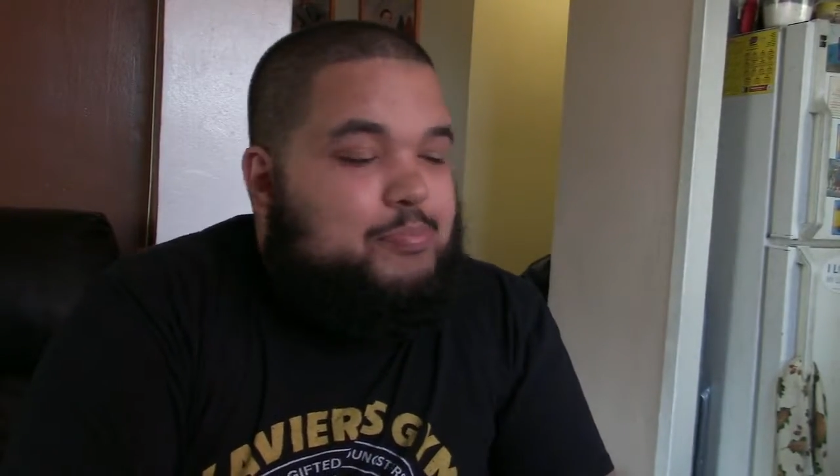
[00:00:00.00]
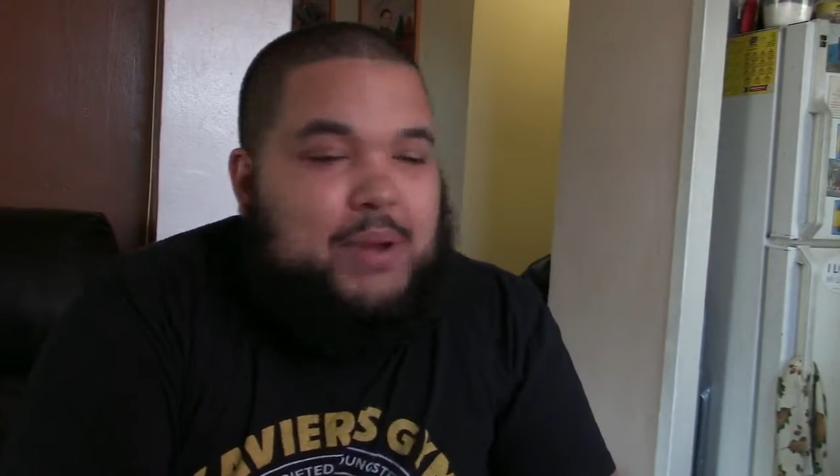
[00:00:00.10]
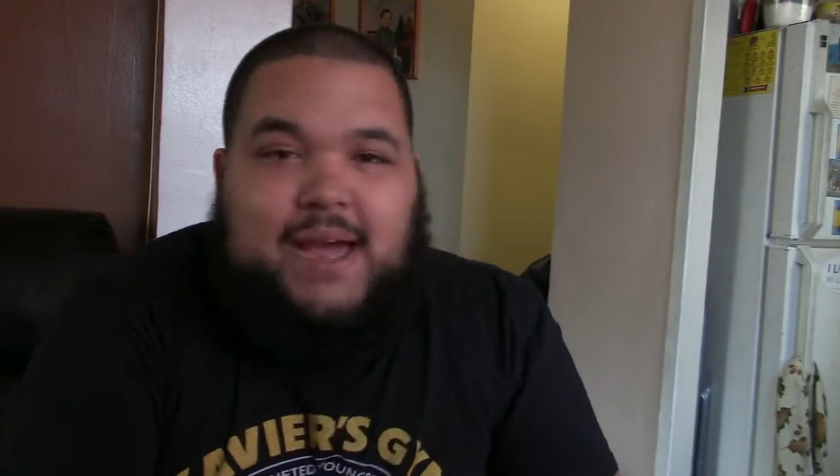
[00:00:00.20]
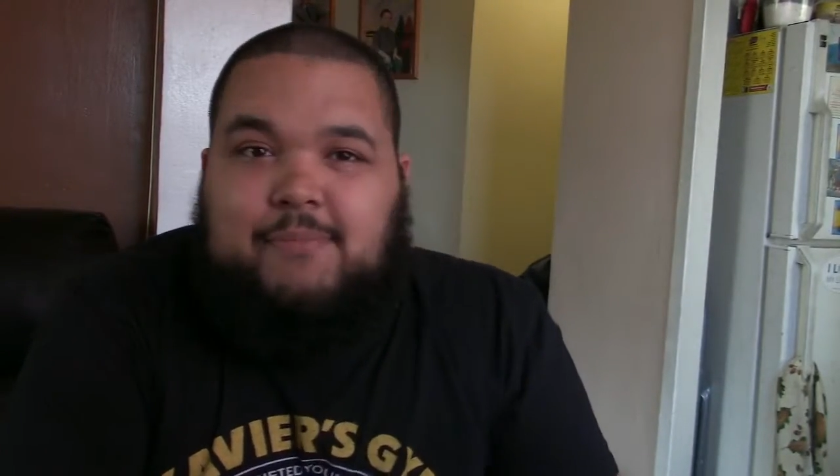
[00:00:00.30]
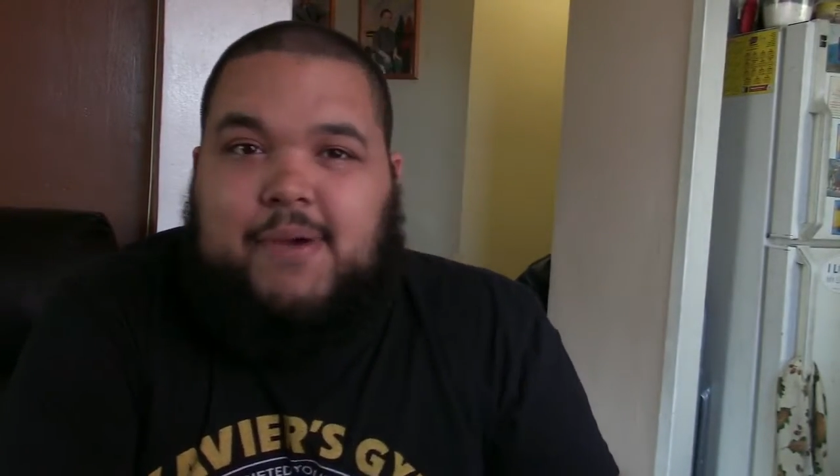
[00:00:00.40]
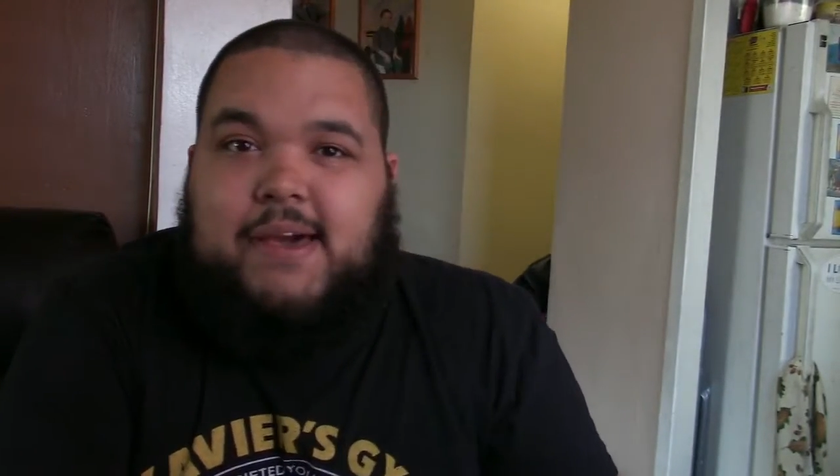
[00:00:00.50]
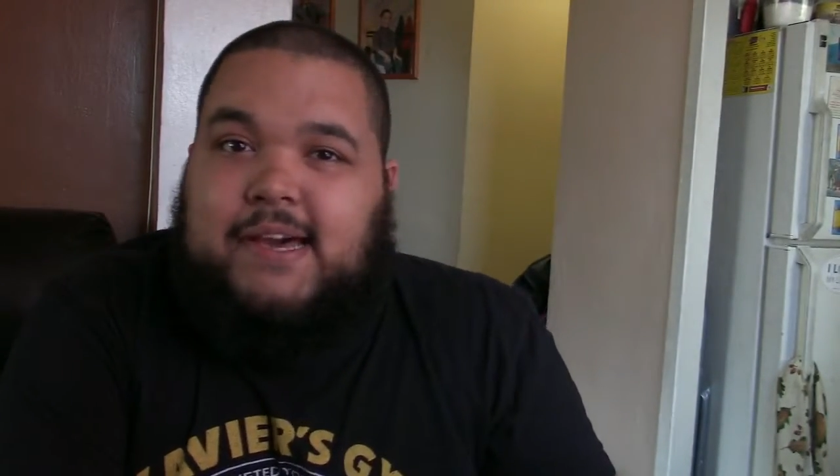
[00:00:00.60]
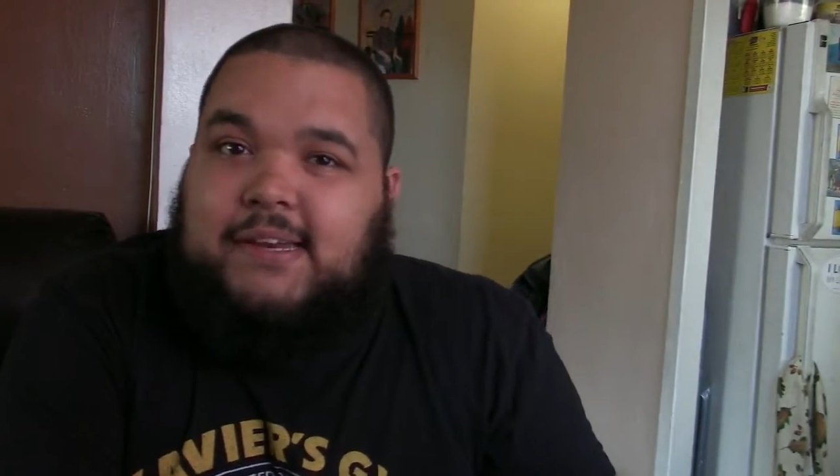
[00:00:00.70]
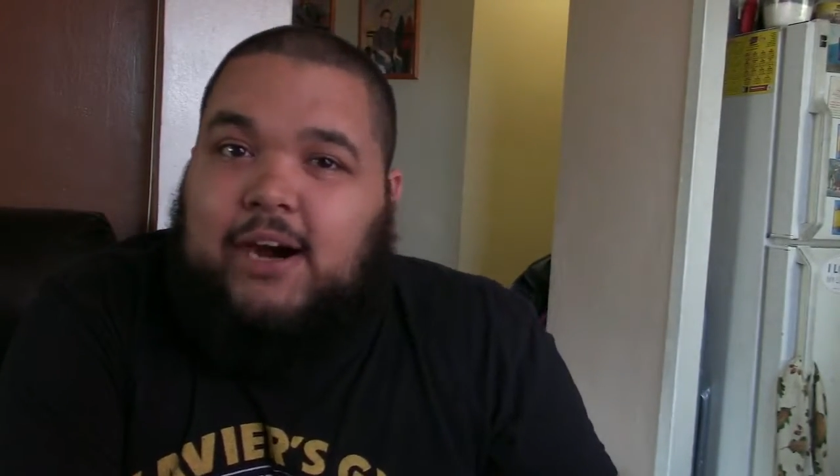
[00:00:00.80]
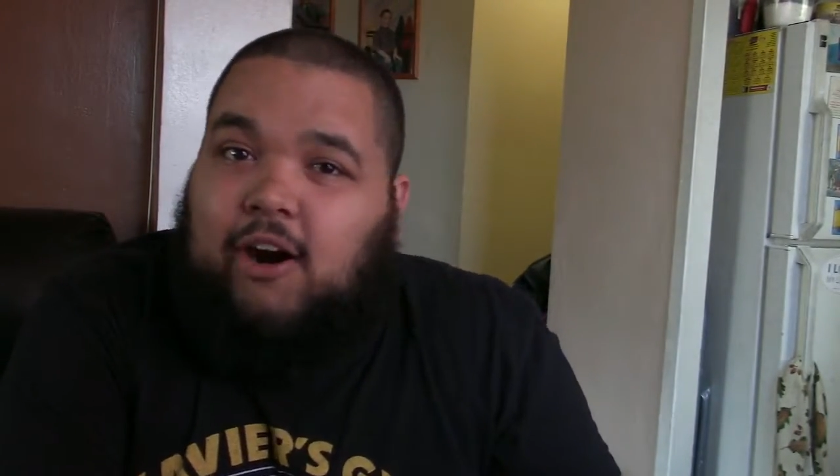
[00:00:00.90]

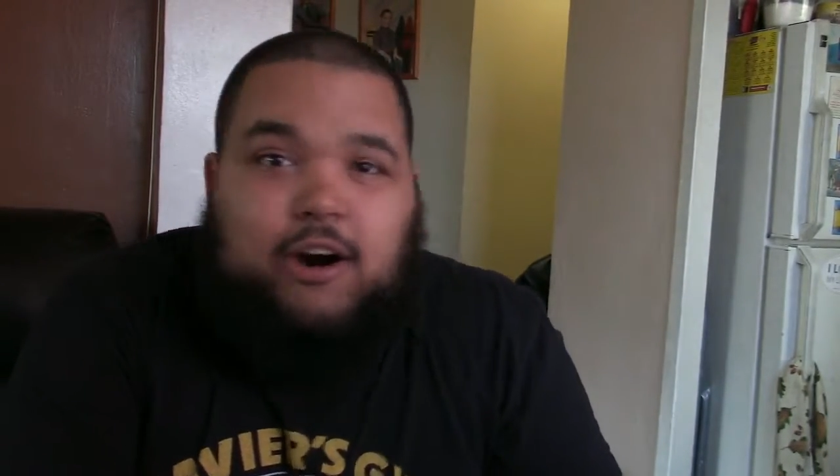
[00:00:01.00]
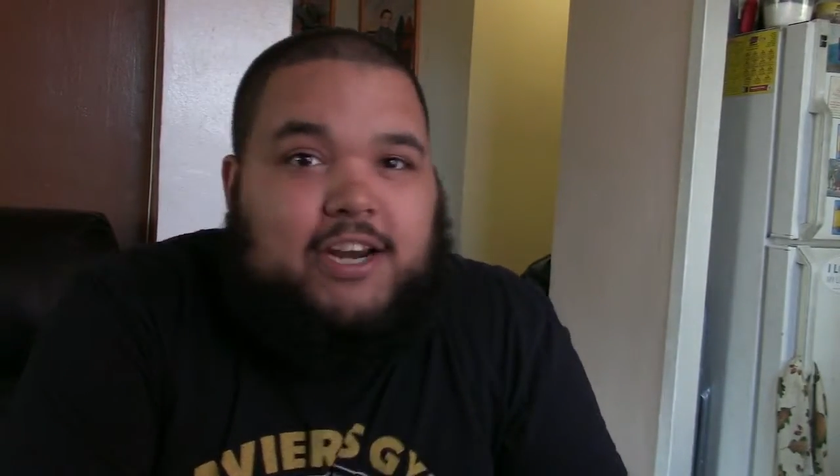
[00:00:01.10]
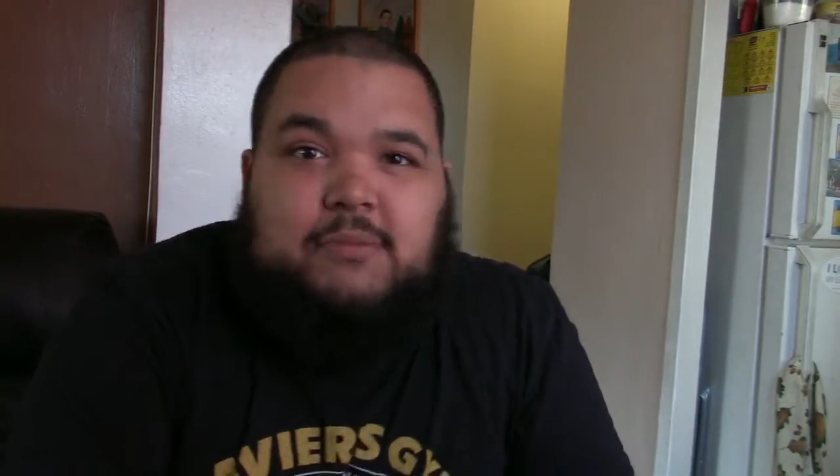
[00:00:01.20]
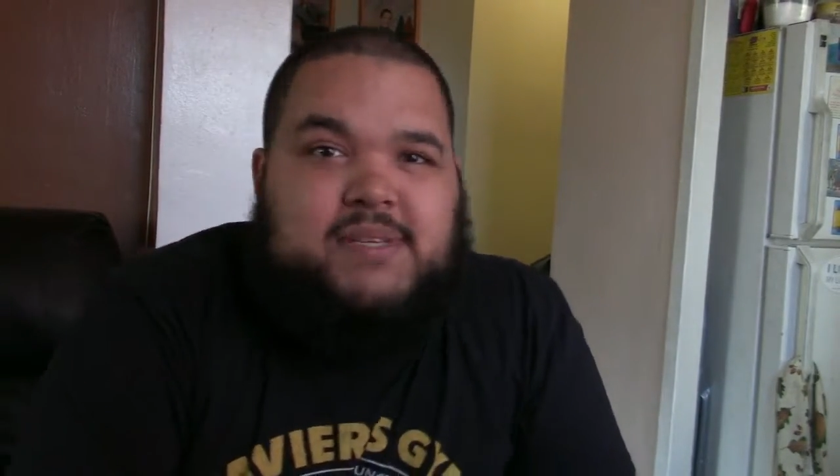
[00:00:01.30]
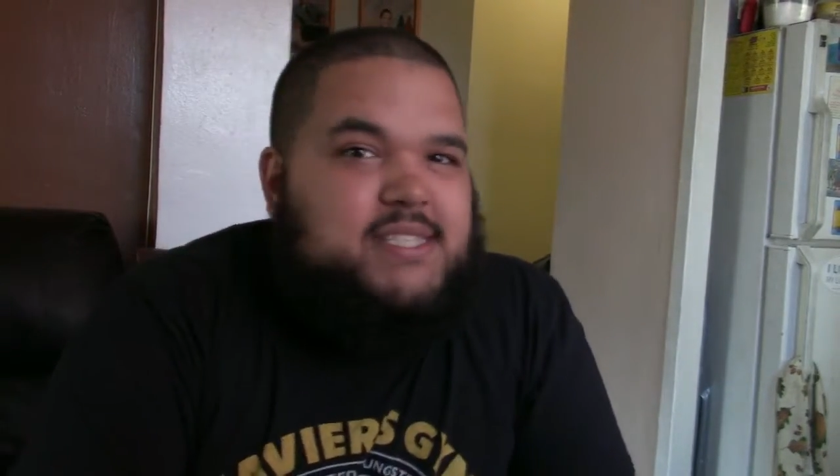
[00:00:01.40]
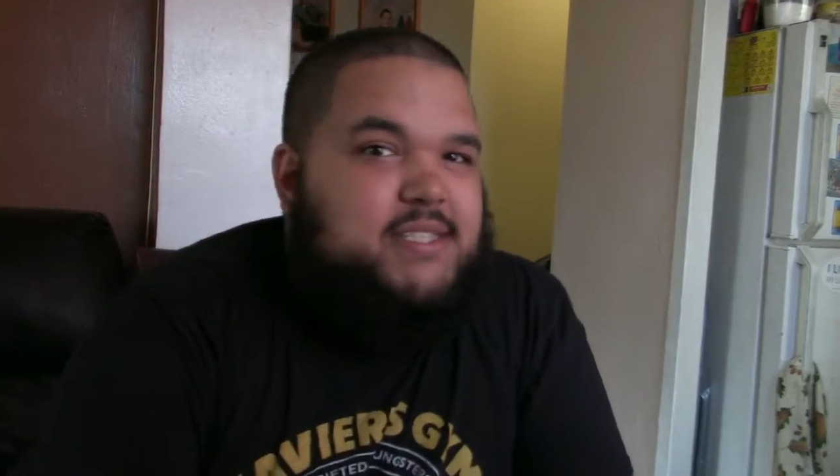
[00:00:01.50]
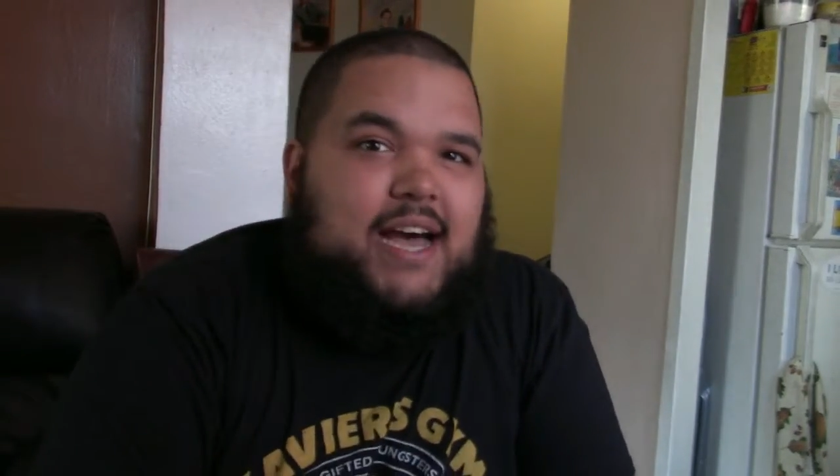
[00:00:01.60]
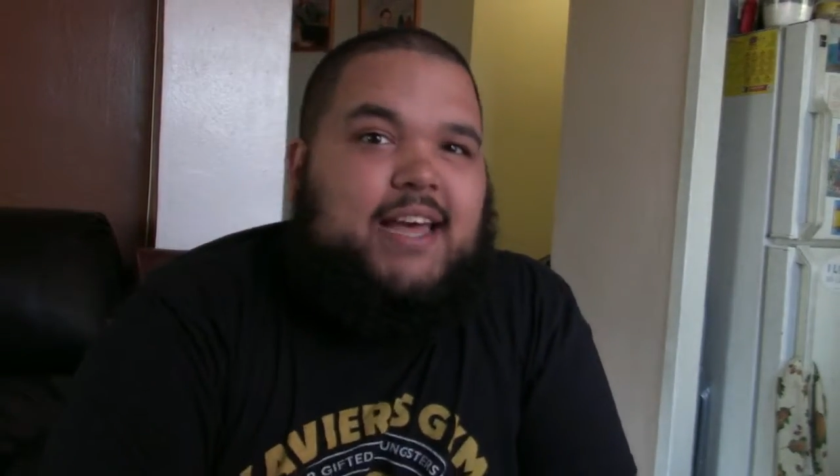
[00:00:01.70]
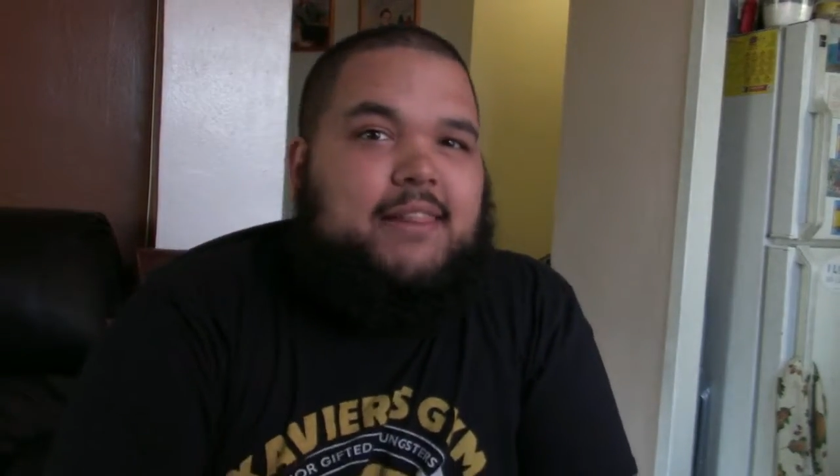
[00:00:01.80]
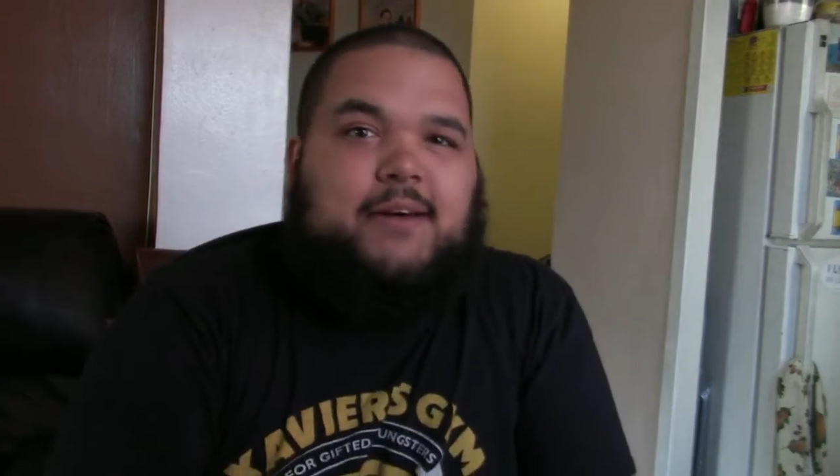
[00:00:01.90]
Batman Arkham
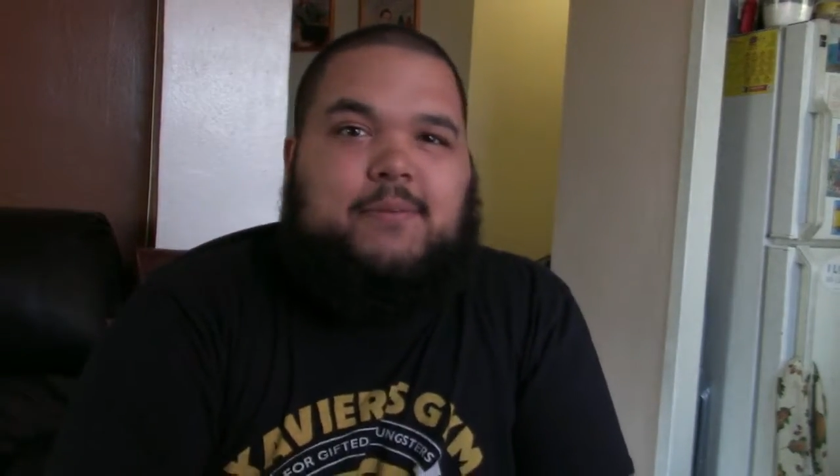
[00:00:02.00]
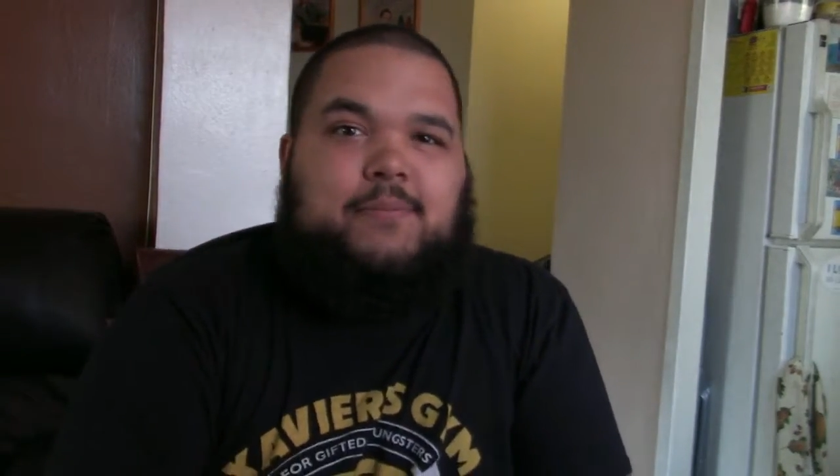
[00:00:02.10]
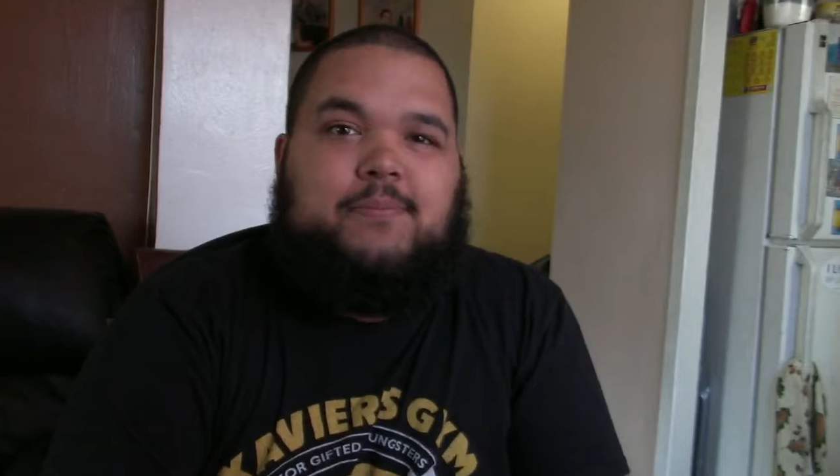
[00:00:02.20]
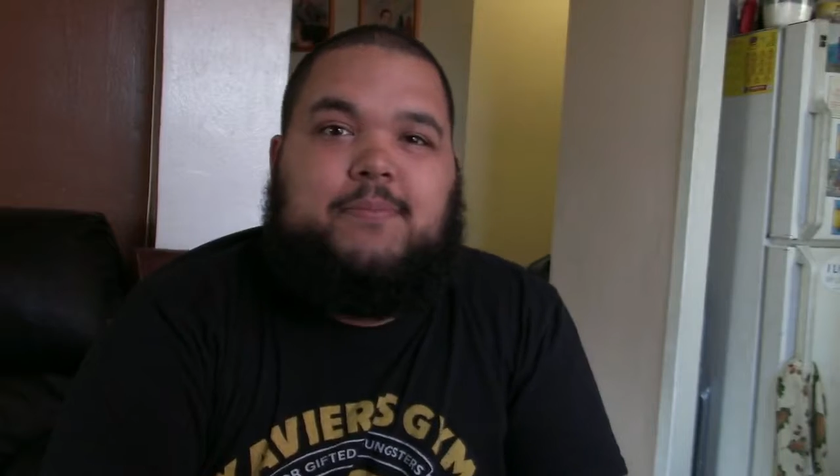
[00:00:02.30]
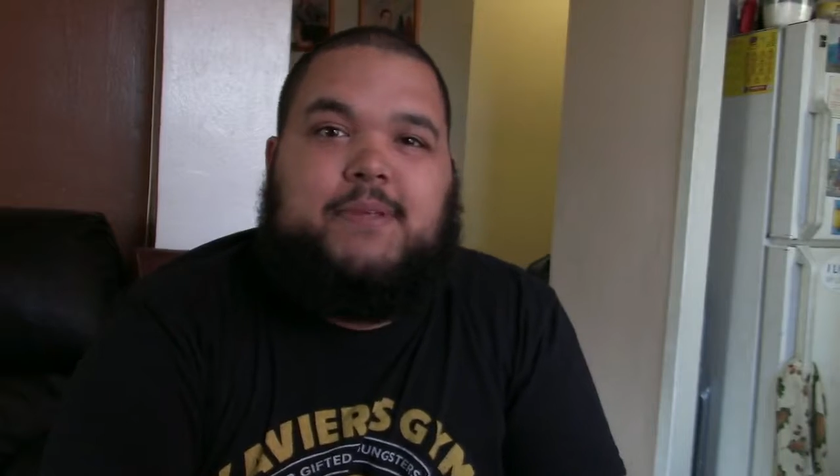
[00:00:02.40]
Asylum.